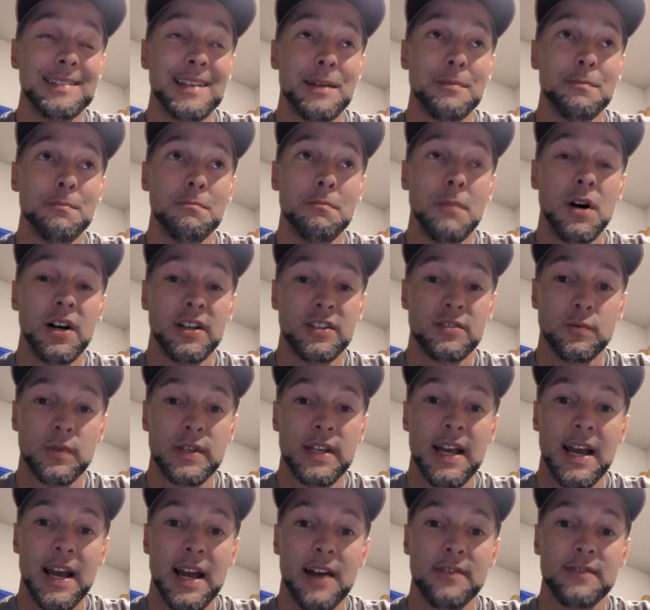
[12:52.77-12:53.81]
a must. We
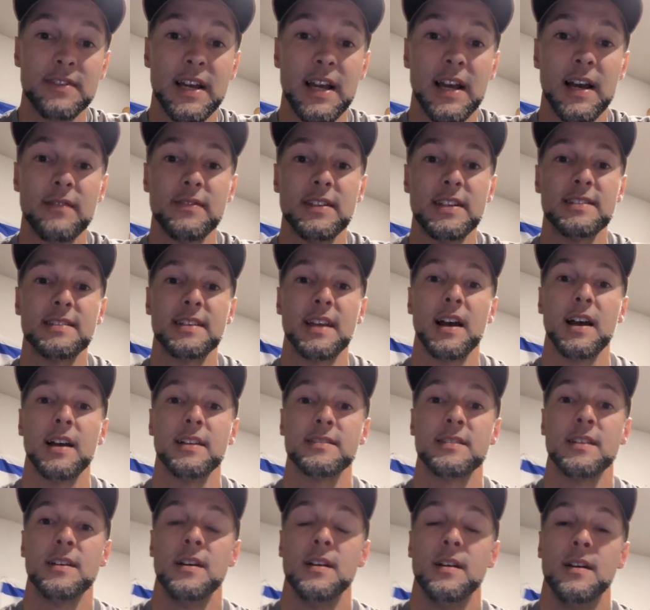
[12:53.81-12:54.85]
have to have these guys.